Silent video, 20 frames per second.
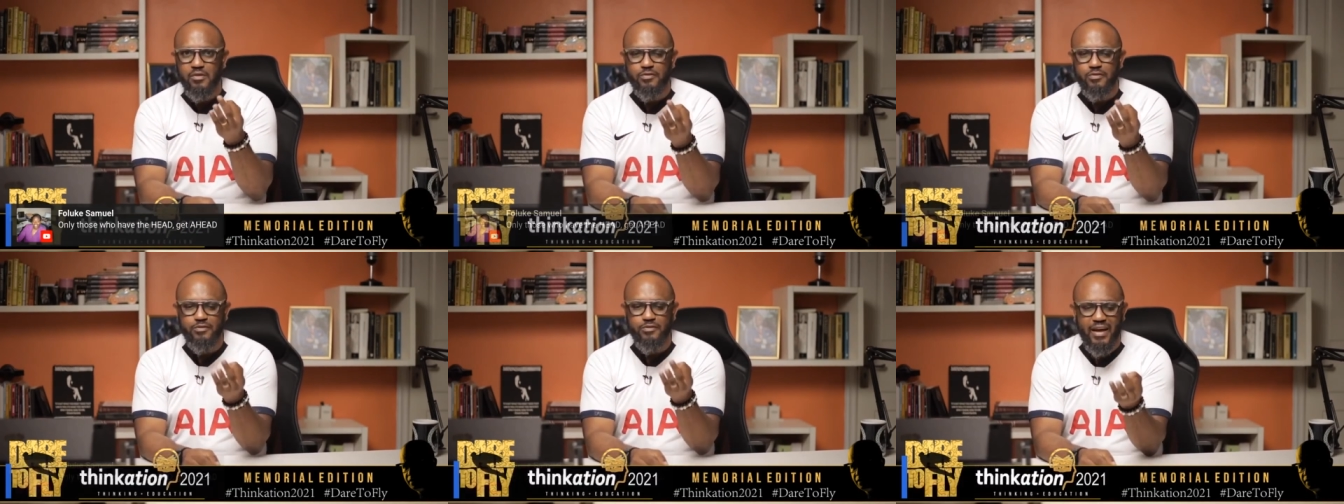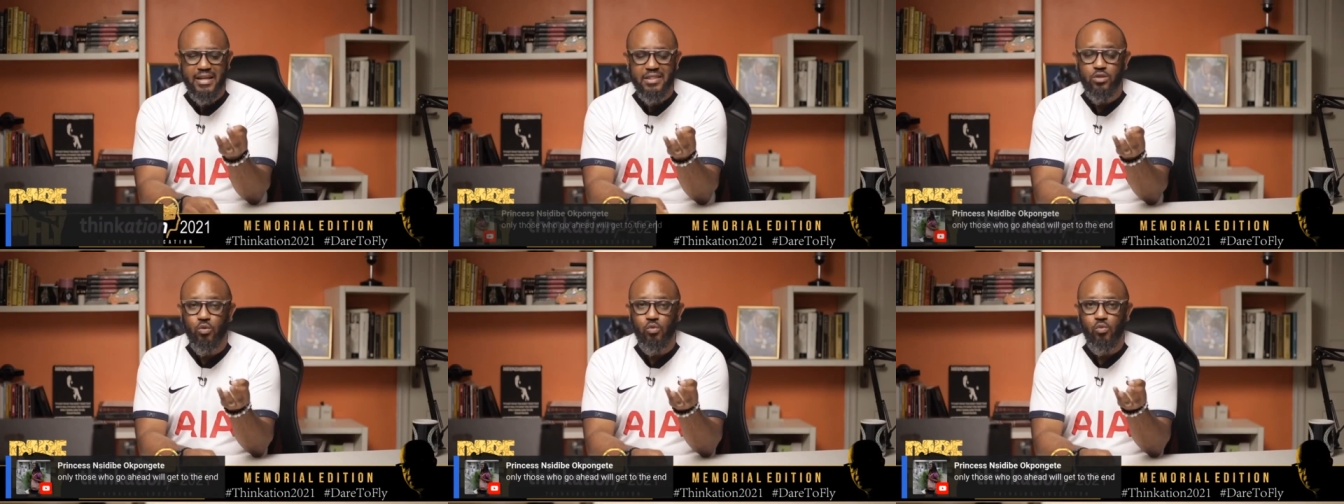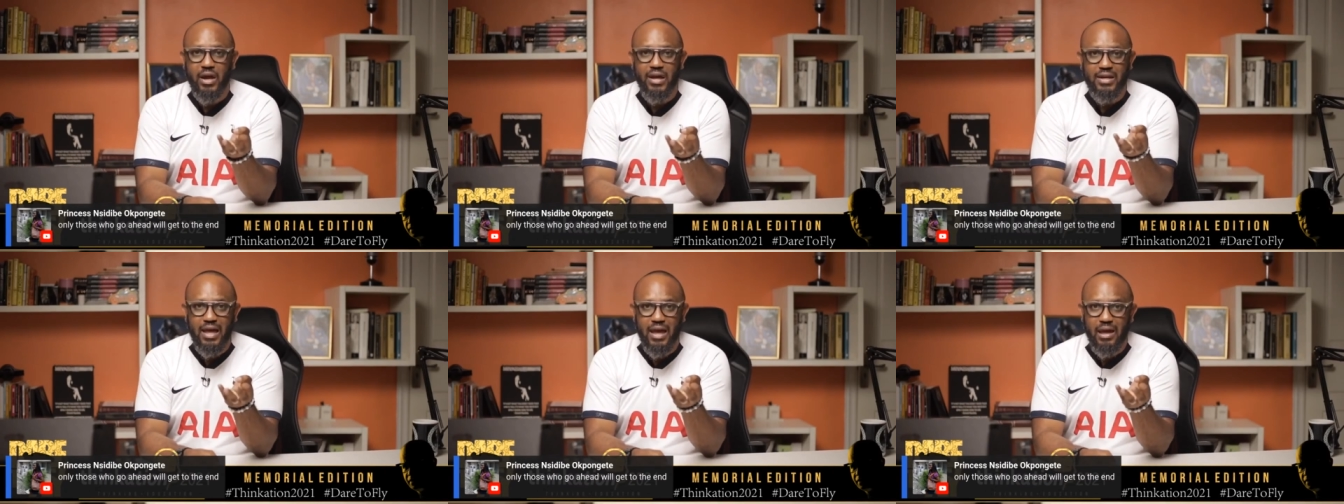Find the
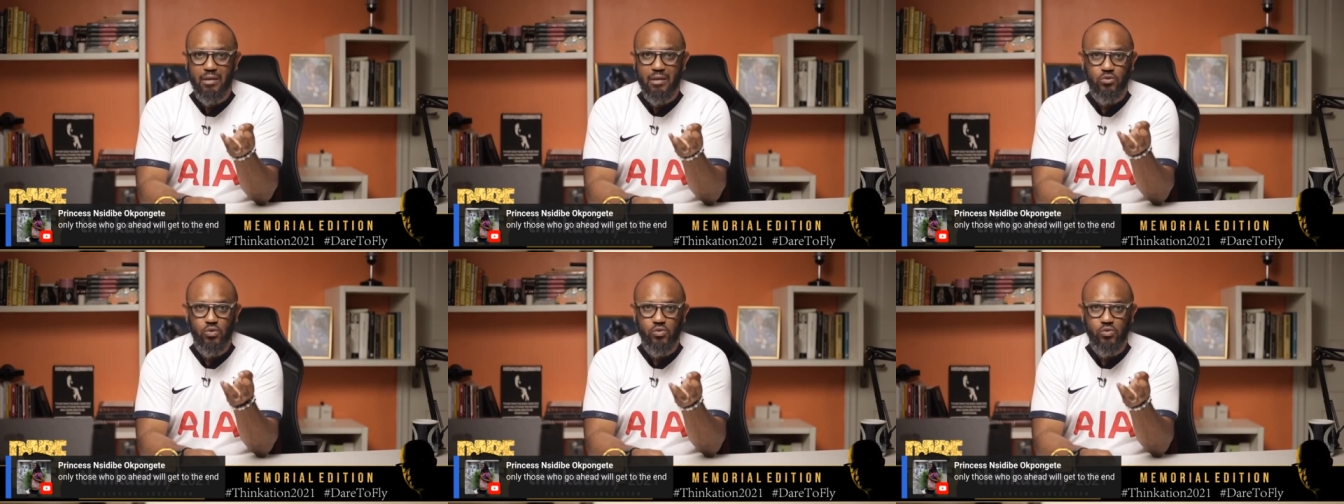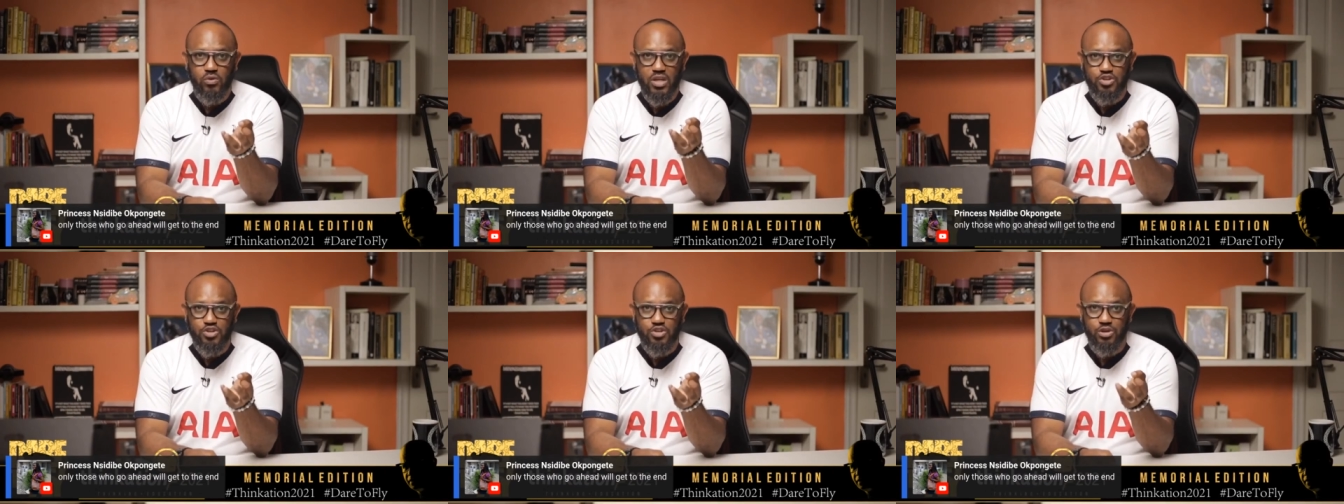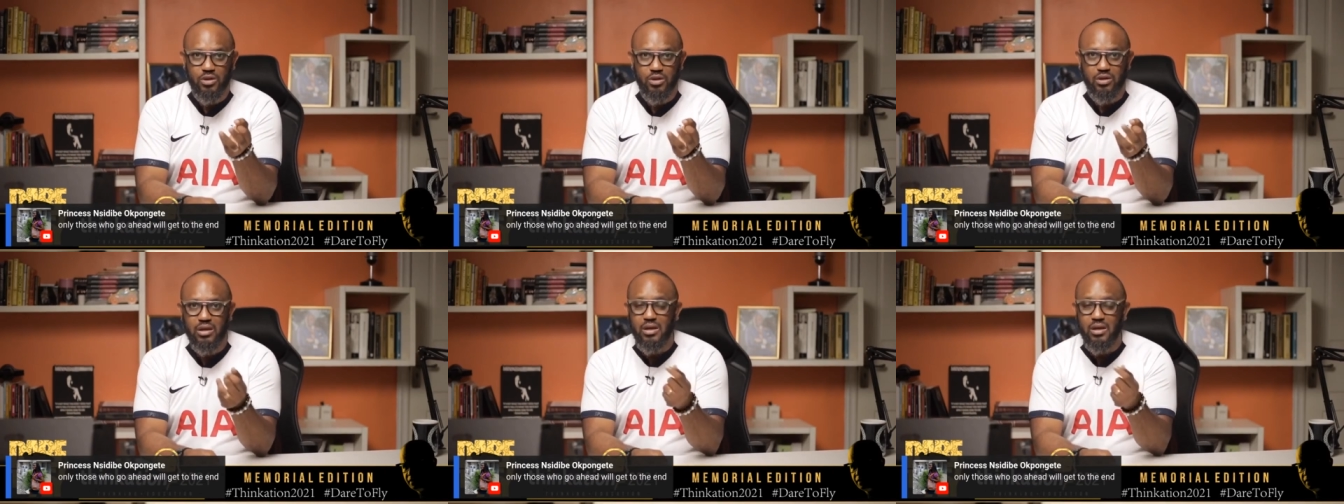right
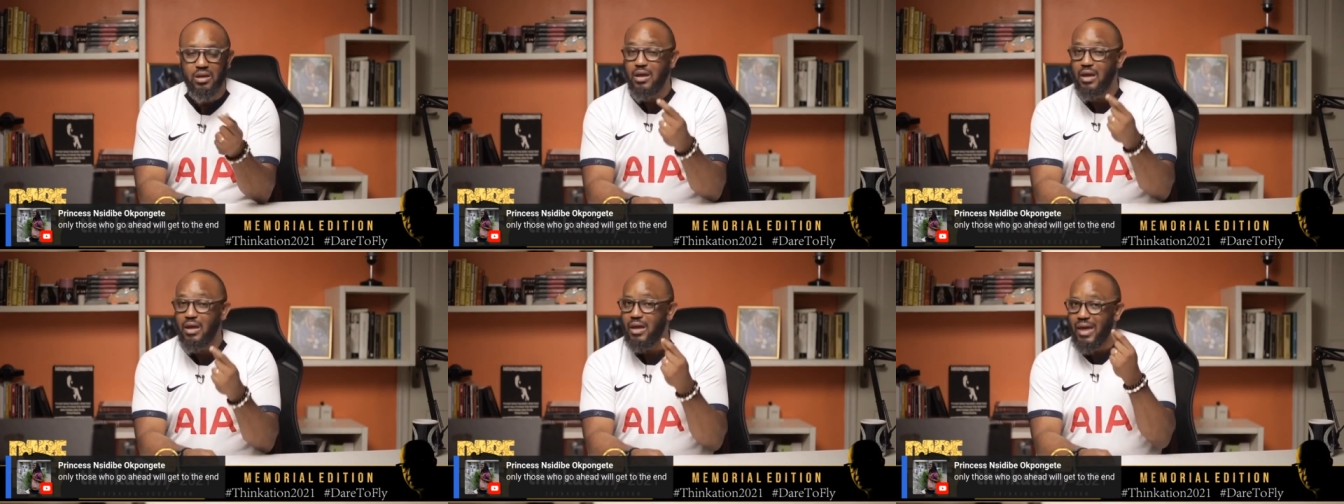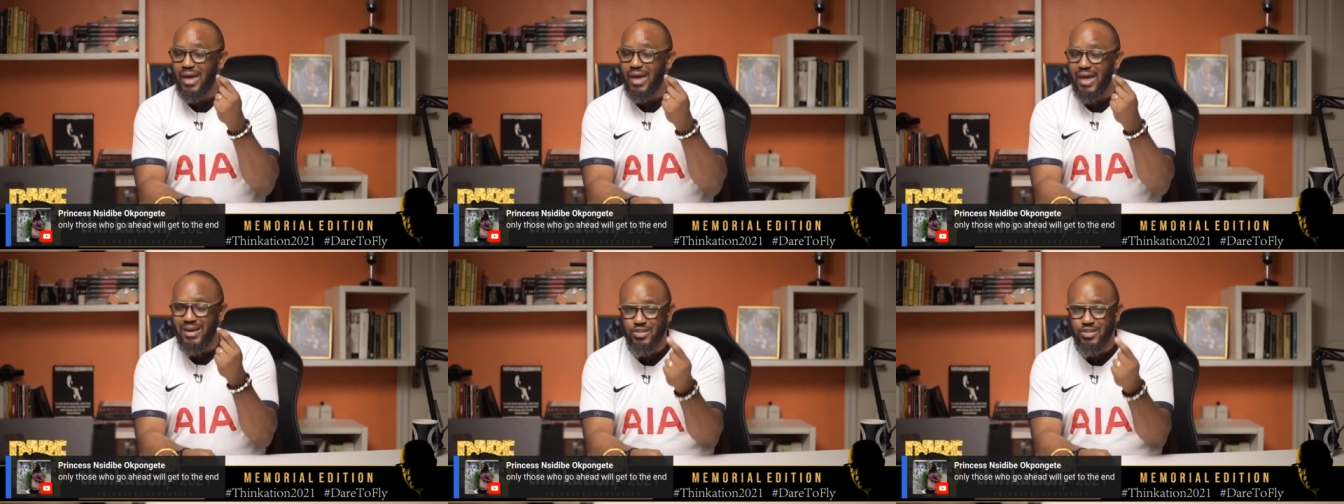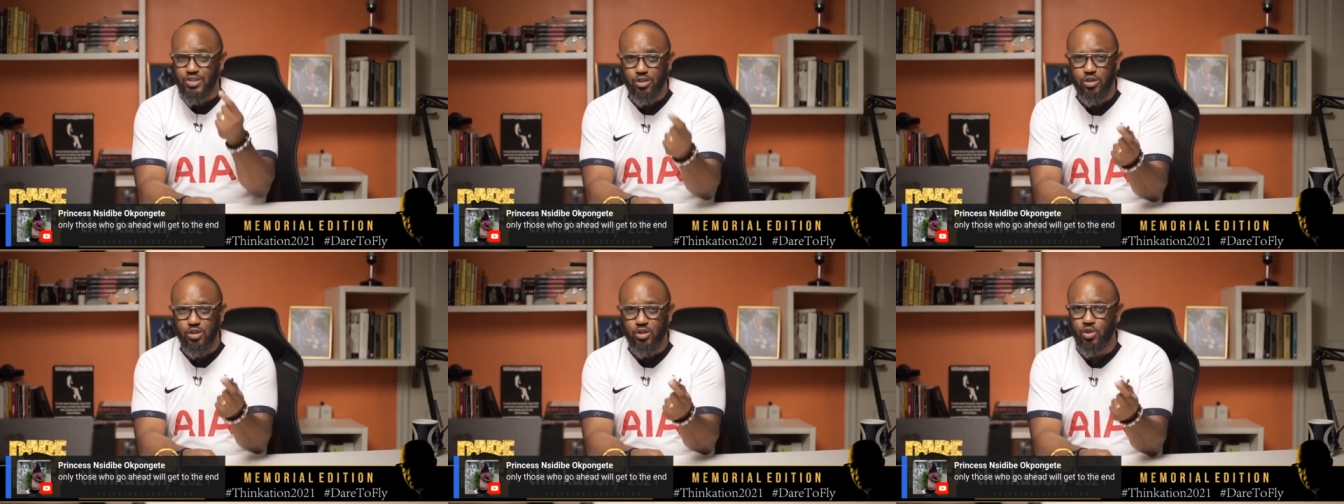ammunition,
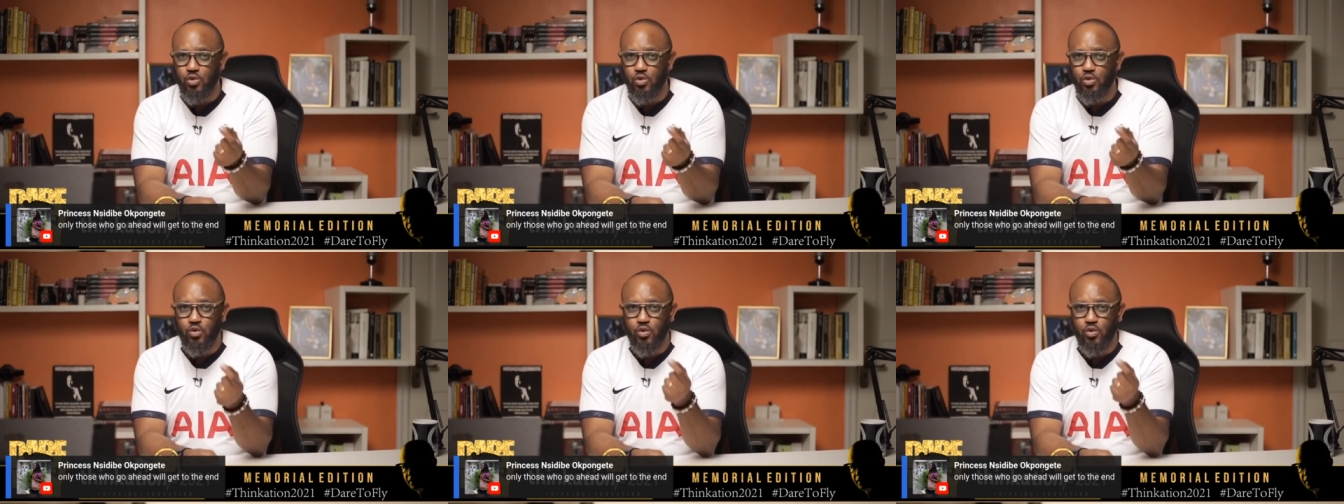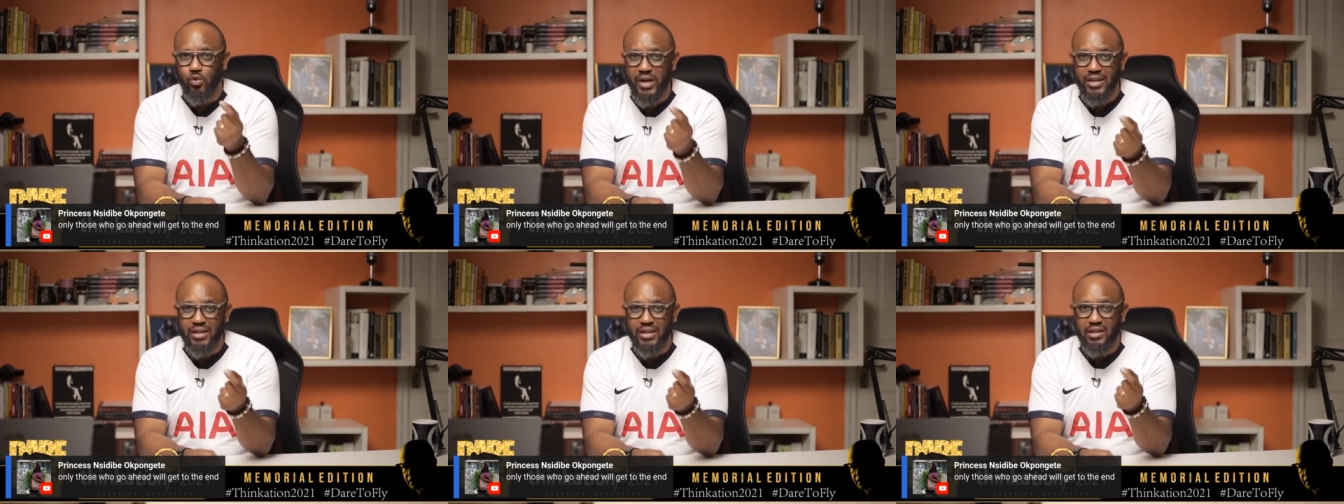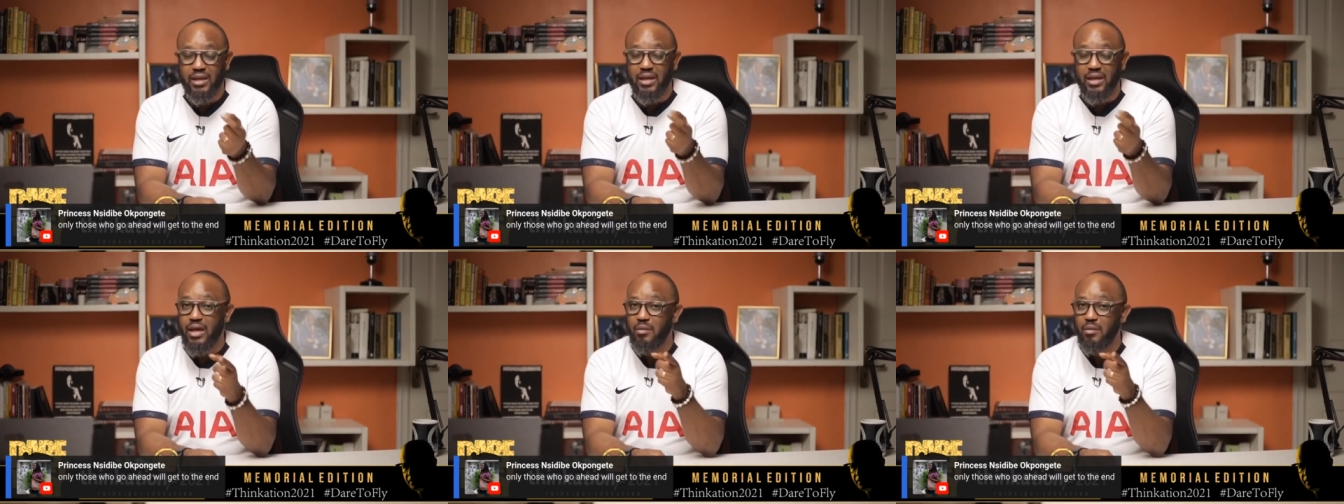execute quickly,